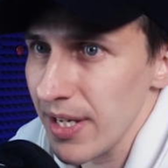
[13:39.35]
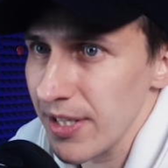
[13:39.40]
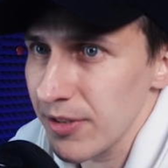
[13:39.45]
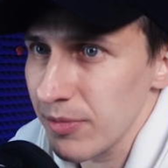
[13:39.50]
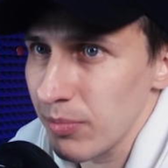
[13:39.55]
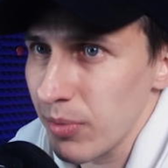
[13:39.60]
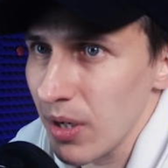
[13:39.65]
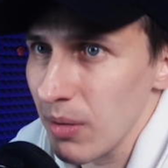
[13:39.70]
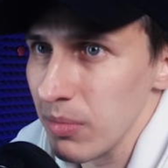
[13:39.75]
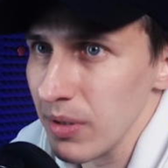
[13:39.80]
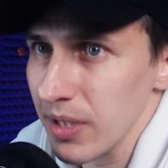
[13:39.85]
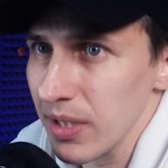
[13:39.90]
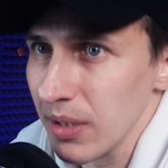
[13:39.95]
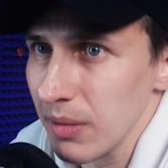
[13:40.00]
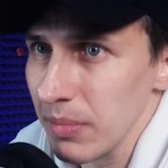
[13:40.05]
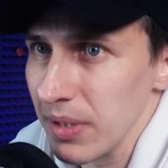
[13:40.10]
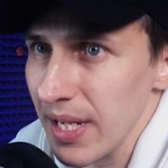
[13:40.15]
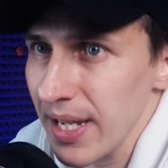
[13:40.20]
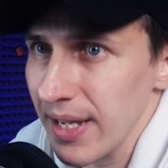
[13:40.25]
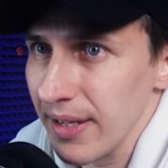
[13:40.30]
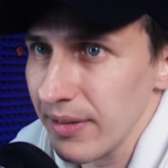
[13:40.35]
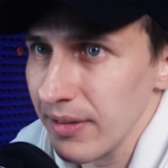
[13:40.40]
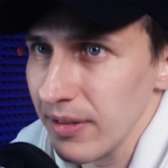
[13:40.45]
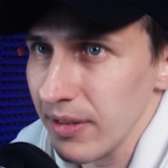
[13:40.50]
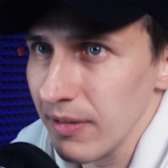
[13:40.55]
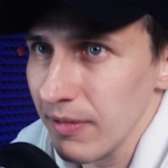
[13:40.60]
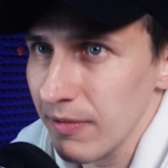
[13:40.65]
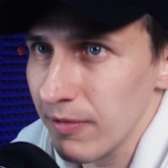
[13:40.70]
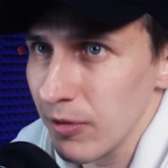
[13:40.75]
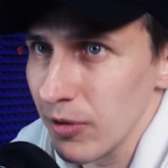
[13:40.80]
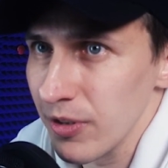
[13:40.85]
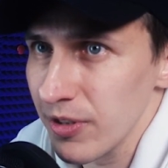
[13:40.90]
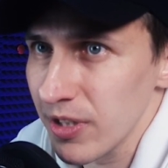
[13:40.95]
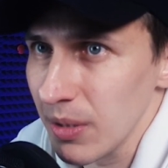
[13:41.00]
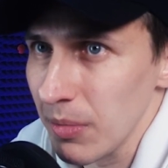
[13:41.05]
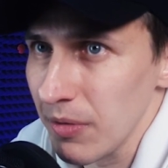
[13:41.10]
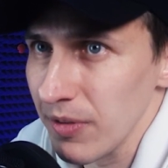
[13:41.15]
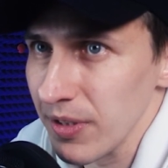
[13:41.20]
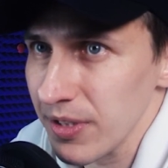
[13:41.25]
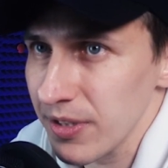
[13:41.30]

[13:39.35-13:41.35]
that's probably going to be handy for some of